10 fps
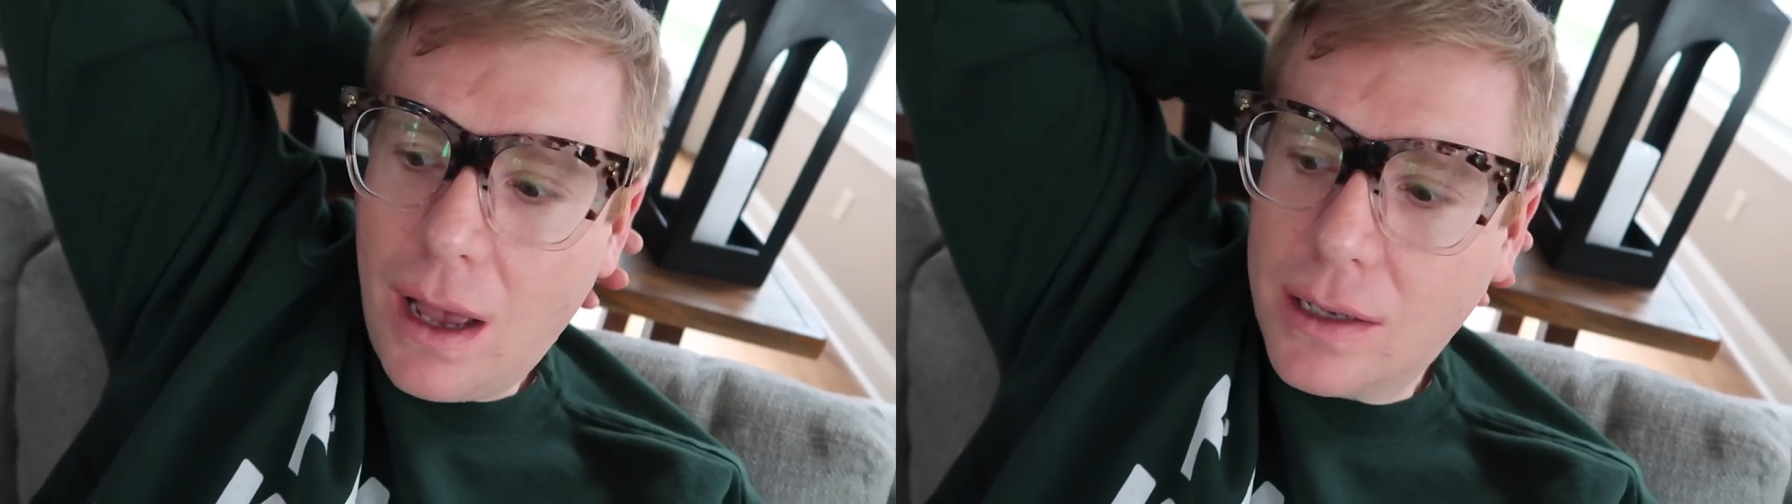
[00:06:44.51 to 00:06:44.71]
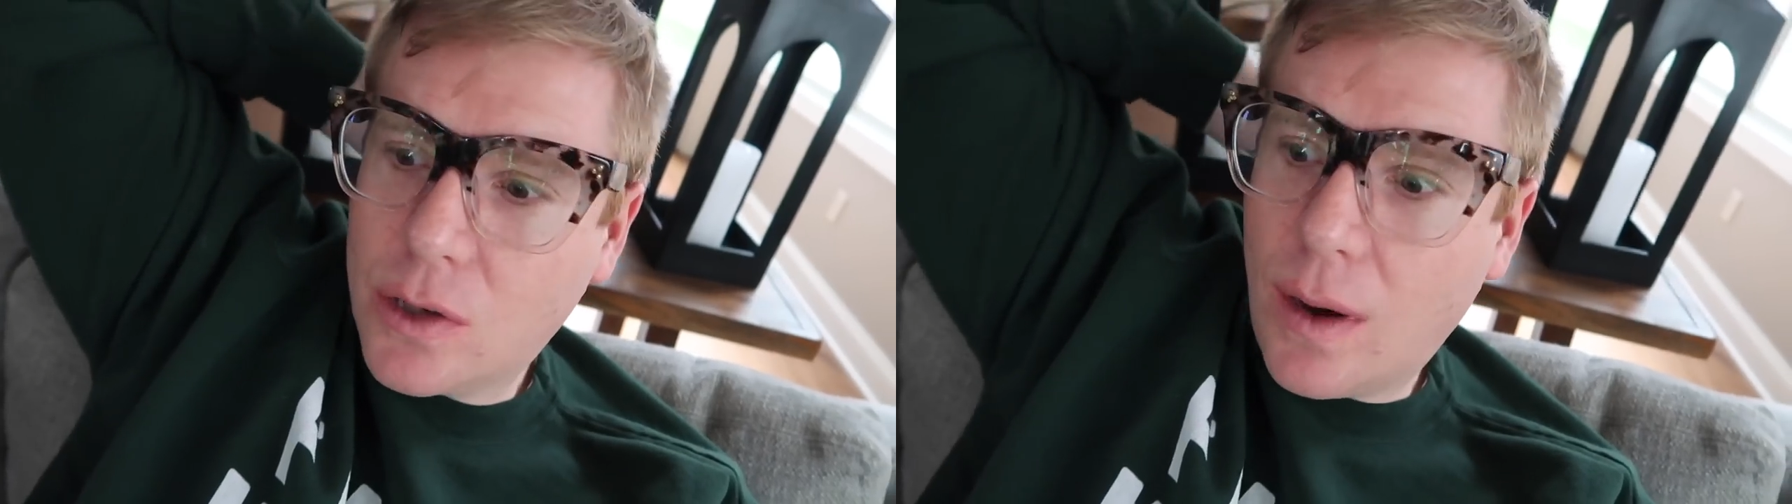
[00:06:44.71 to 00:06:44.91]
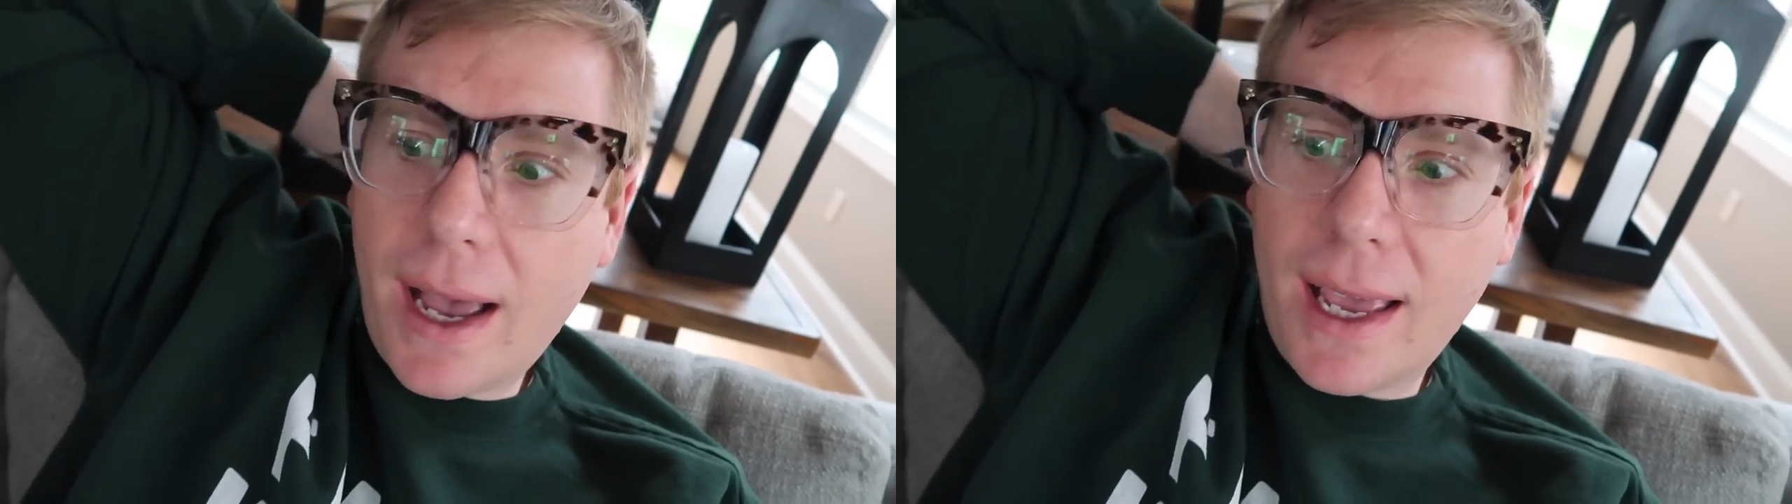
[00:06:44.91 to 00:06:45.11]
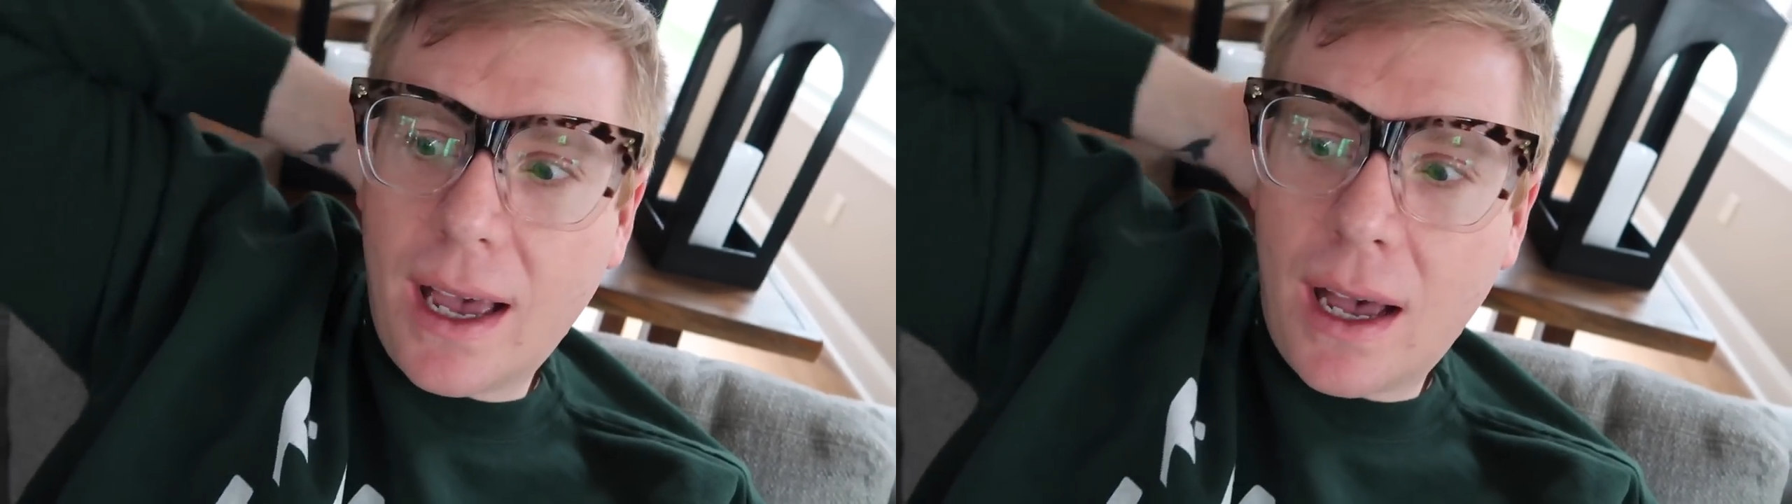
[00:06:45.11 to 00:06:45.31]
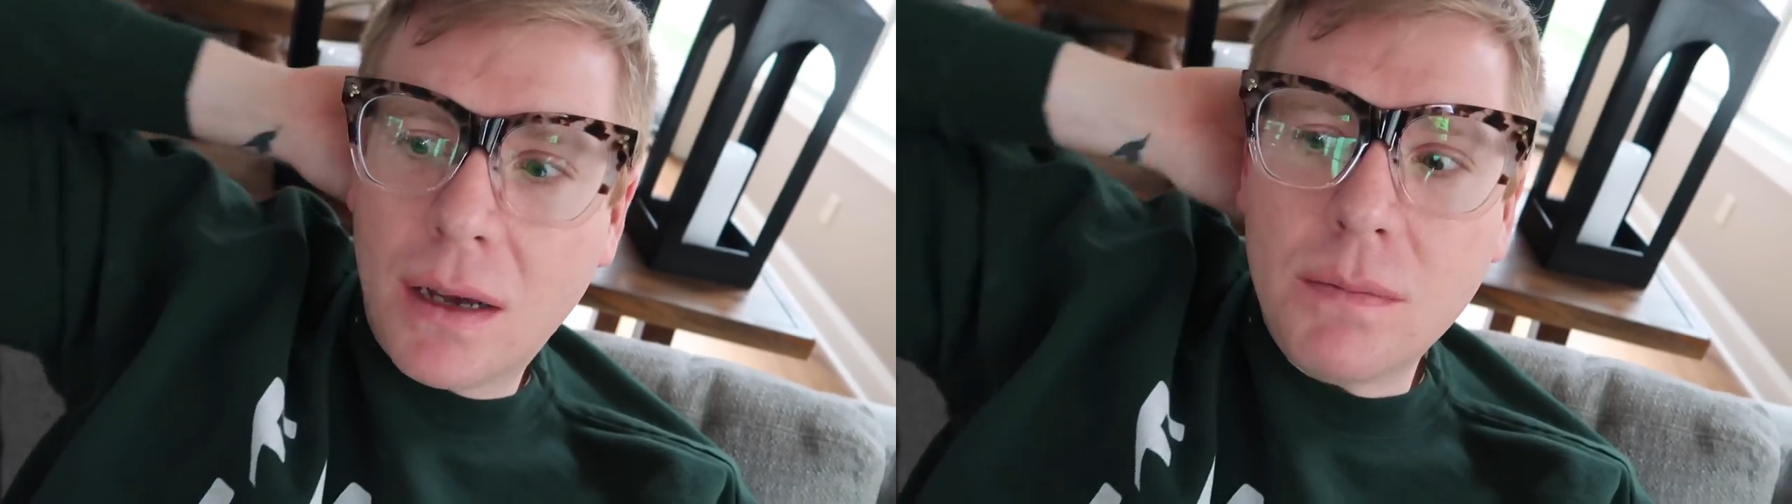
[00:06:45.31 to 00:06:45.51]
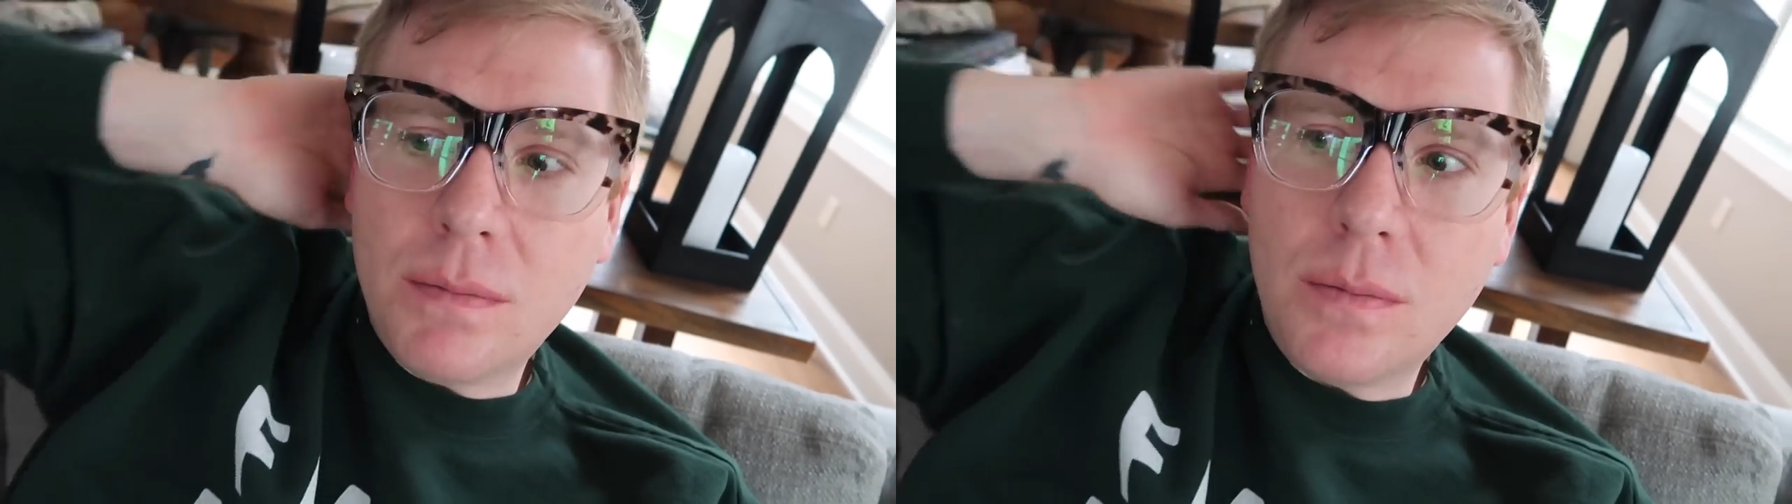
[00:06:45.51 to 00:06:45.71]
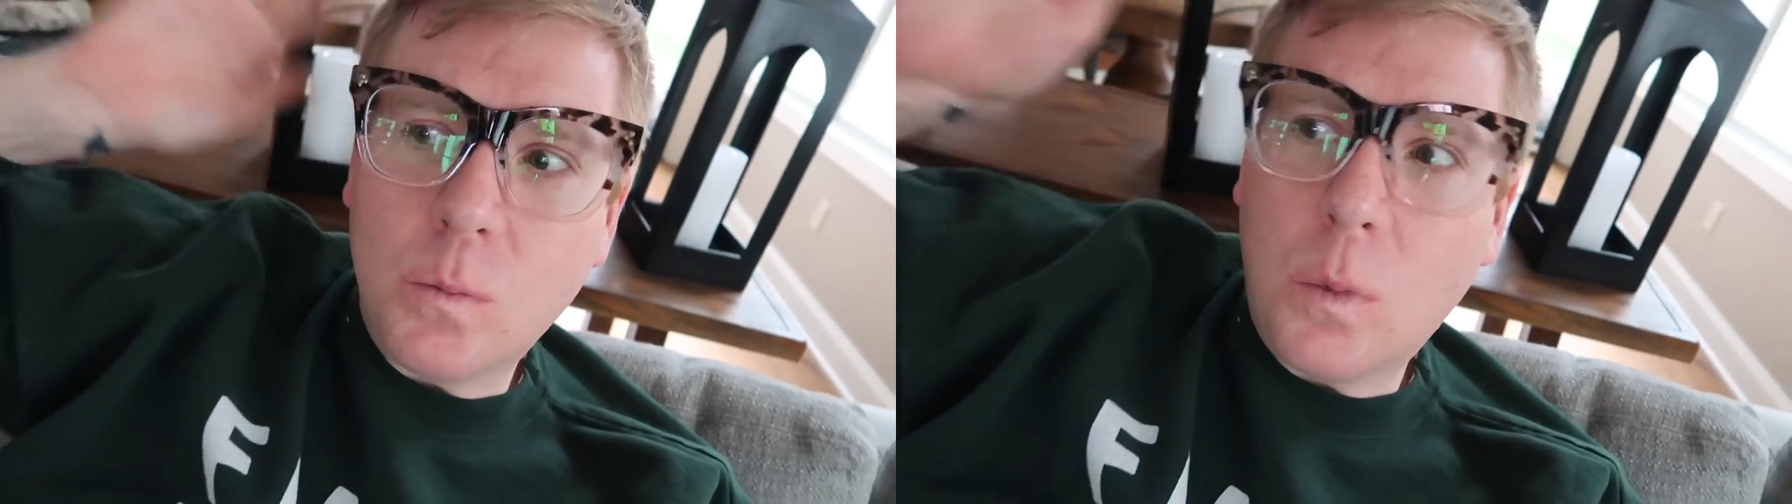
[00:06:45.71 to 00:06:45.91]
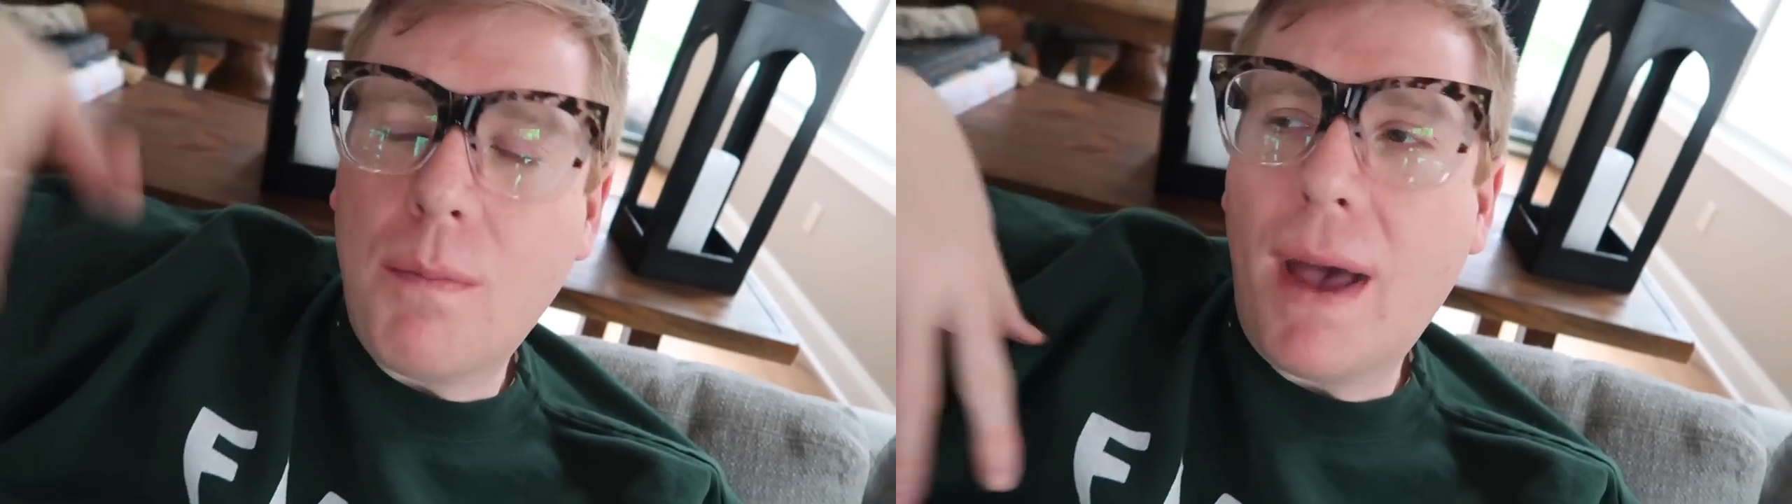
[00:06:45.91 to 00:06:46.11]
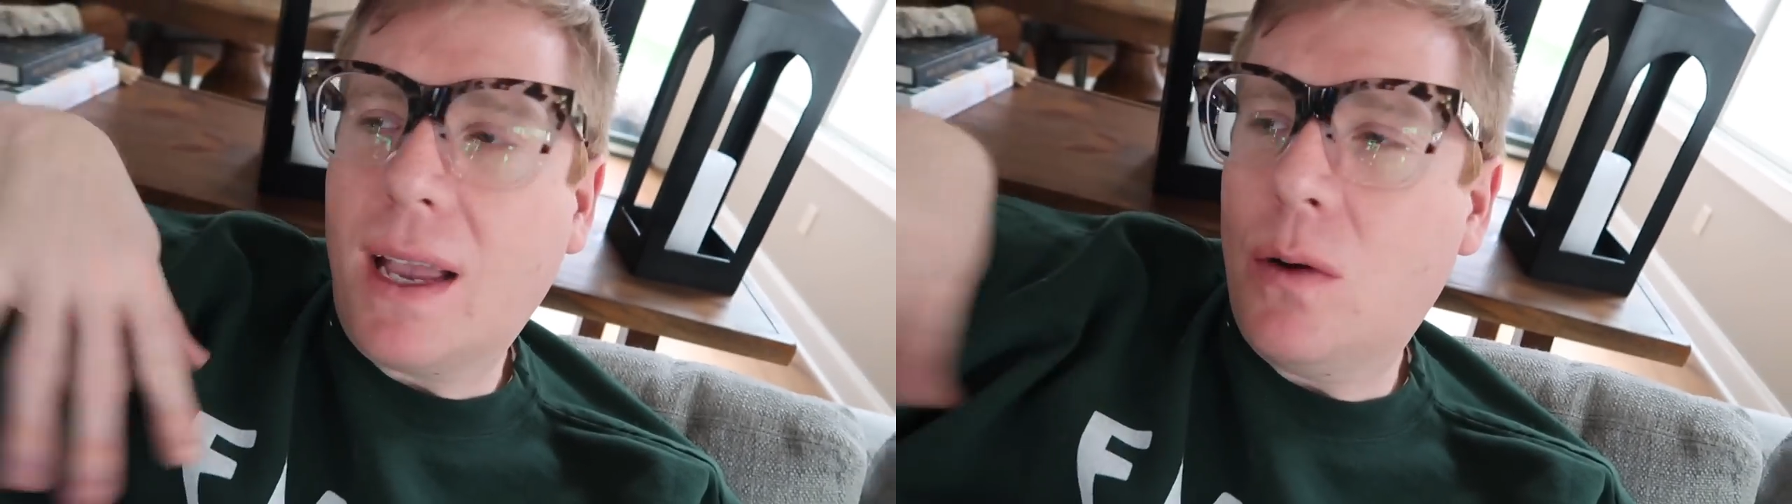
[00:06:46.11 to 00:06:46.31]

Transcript: So I um, went back